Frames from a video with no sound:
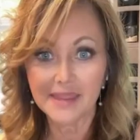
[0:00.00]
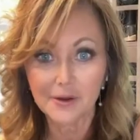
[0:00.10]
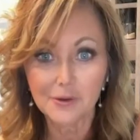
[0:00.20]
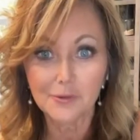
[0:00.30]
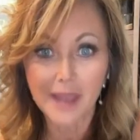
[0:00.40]

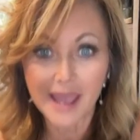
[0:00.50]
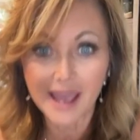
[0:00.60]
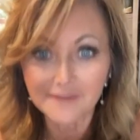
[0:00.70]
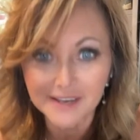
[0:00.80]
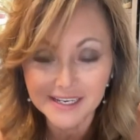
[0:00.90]
there you
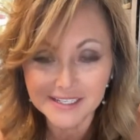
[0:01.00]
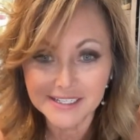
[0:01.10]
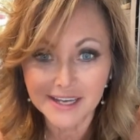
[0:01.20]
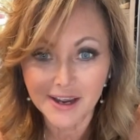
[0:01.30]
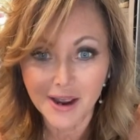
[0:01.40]
have it,
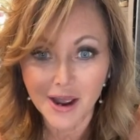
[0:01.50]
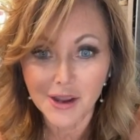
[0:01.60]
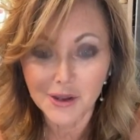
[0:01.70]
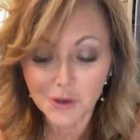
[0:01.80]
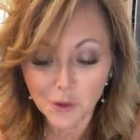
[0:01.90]

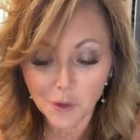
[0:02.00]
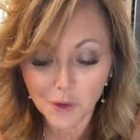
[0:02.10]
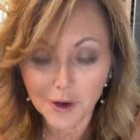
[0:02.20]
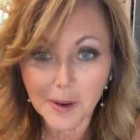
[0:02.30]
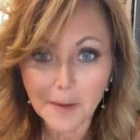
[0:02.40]

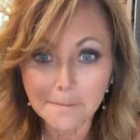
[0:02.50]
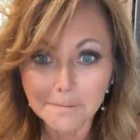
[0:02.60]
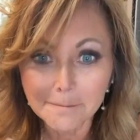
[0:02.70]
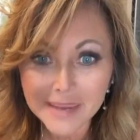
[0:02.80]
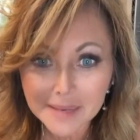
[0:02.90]
your
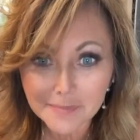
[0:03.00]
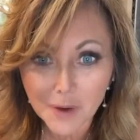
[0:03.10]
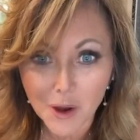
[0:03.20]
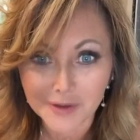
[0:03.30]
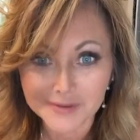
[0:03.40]

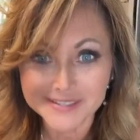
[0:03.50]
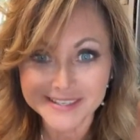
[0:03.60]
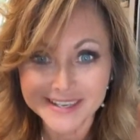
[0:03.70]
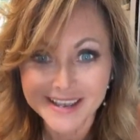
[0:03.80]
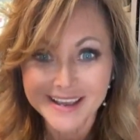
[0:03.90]
meatballs.
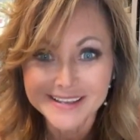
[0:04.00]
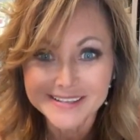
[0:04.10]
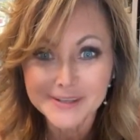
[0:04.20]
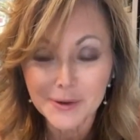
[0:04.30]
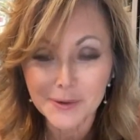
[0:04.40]

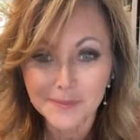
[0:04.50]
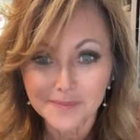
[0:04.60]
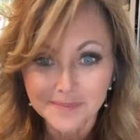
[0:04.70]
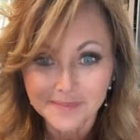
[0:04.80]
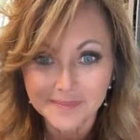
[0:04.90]
So
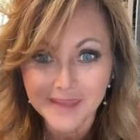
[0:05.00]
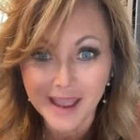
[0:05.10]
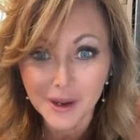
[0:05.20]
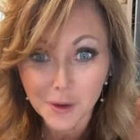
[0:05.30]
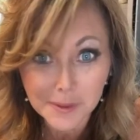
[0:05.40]

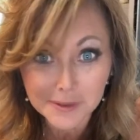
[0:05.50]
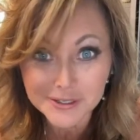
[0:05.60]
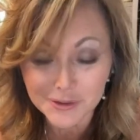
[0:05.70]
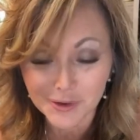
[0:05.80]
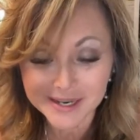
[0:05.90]
I hope you
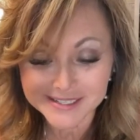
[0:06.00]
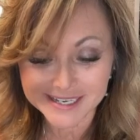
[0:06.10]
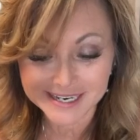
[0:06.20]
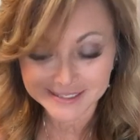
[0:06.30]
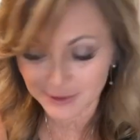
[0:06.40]
enjoyed
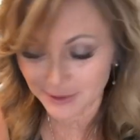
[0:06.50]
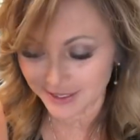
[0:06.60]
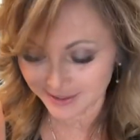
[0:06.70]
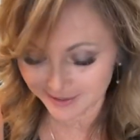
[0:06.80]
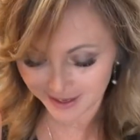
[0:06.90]
today's
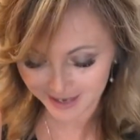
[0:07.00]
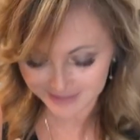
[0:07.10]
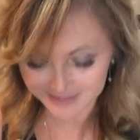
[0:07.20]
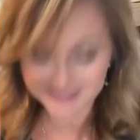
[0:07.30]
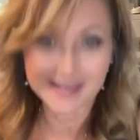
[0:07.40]
cooking
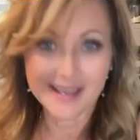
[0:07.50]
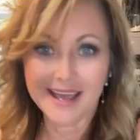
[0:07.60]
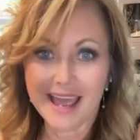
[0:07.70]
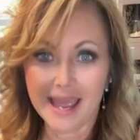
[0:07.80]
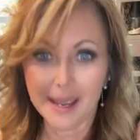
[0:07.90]
class.
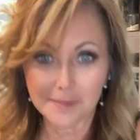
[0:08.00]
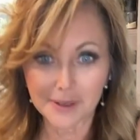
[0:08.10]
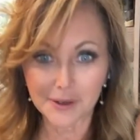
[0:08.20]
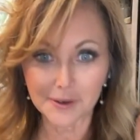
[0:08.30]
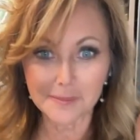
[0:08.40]

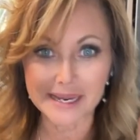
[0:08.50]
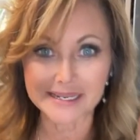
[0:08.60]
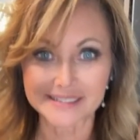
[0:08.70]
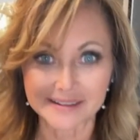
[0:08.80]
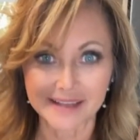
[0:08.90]
Epicare
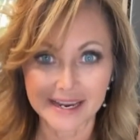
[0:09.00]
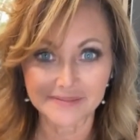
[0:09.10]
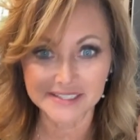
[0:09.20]
makes life